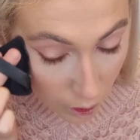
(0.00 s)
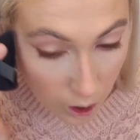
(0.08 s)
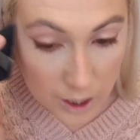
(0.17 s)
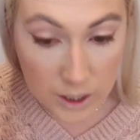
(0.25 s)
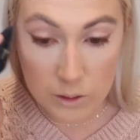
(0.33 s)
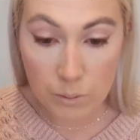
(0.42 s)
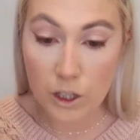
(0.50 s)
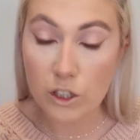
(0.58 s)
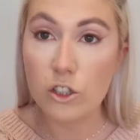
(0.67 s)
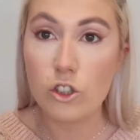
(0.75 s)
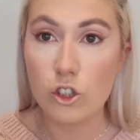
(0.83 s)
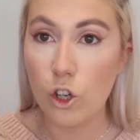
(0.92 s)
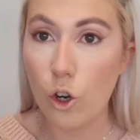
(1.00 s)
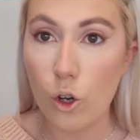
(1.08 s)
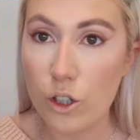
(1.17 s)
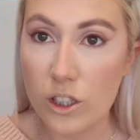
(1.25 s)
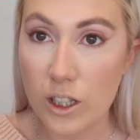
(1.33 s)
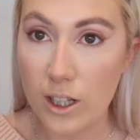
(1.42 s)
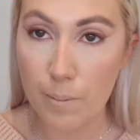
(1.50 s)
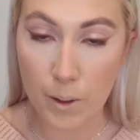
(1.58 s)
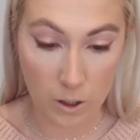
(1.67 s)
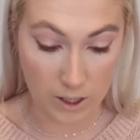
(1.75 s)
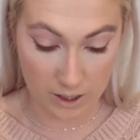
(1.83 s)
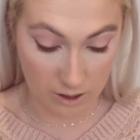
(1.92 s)
your eyes, because it just locks in them
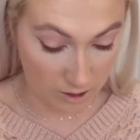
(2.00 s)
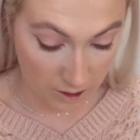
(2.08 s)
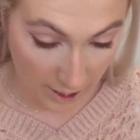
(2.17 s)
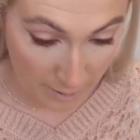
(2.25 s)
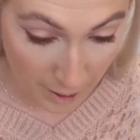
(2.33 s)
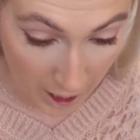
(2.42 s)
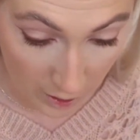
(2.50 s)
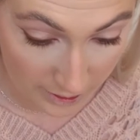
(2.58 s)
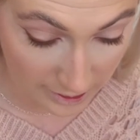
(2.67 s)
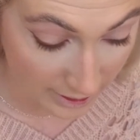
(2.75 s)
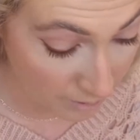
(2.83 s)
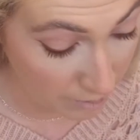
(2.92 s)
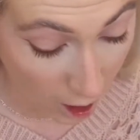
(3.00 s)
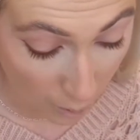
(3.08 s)
eyes. Them eyes ain't